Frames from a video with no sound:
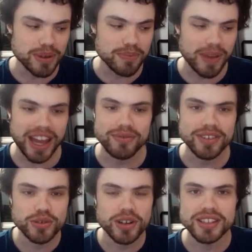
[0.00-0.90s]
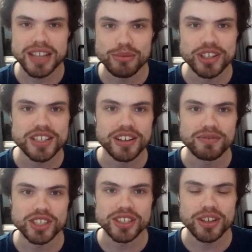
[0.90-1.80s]
been bad for sort of the same reason
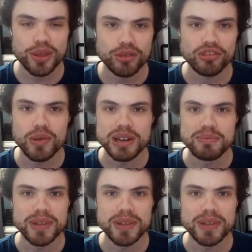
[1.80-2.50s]
of just throwing